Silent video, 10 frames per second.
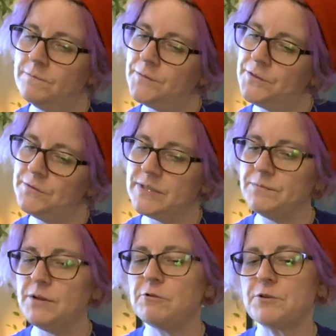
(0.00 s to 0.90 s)
for those of
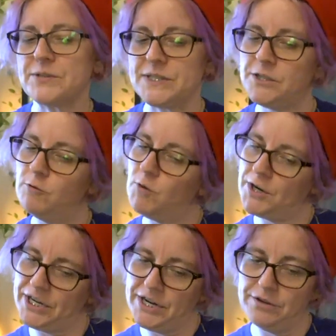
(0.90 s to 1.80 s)
you who are still
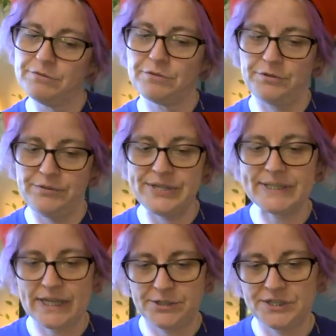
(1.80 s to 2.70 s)
working through these
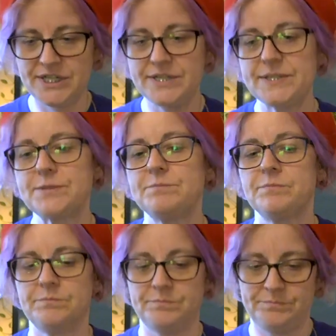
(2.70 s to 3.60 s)
energies,
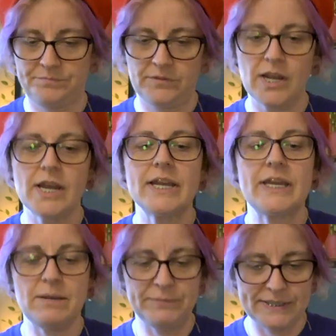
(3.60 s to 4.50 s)

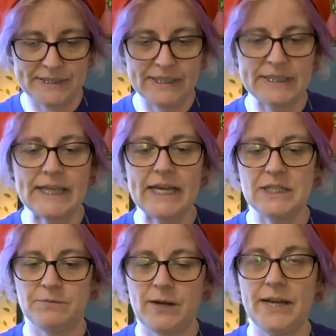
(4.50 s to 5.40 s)
keep listening to that
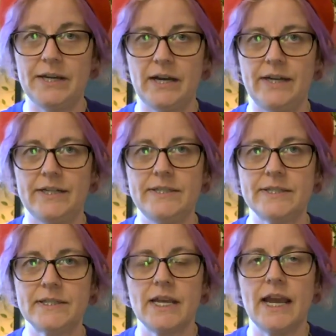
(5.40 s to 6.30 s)
divine
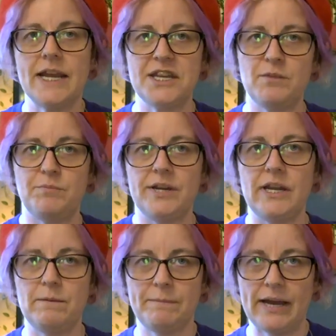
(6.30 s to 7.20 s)
guidance and keep
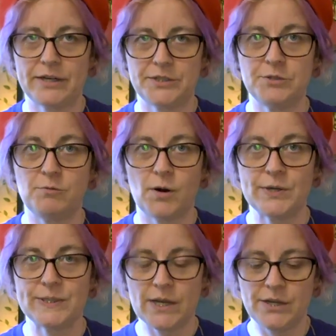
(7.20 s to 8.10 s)
bringing it back
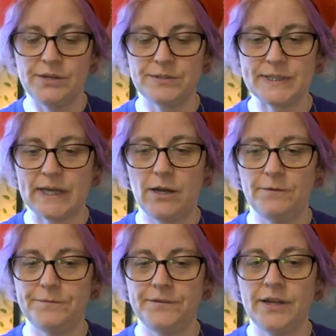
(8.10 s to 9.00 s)
towards
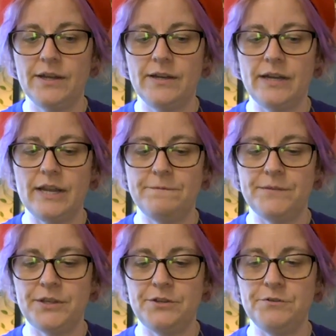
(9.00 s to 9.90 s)
yourself. If
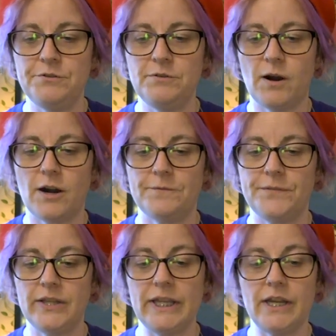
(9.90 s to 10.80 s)
you are
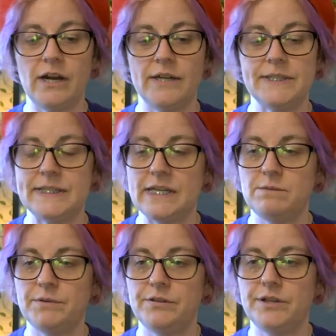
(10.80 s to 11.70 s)
feeling
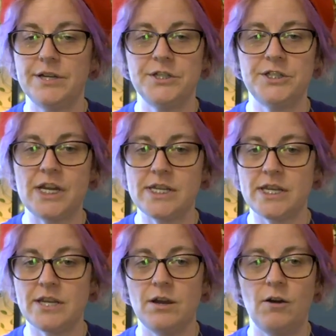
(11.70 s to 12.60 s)
unstable,
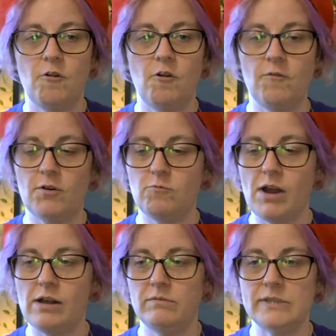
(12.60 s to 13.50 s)
shaky,
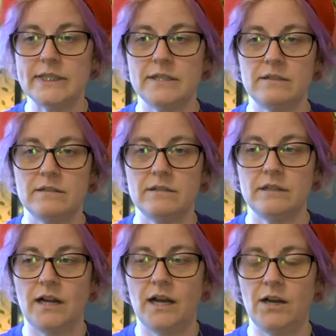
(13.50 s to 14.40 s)
overwhelmed,
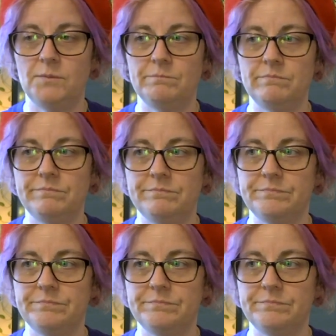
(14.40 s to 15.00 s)
um,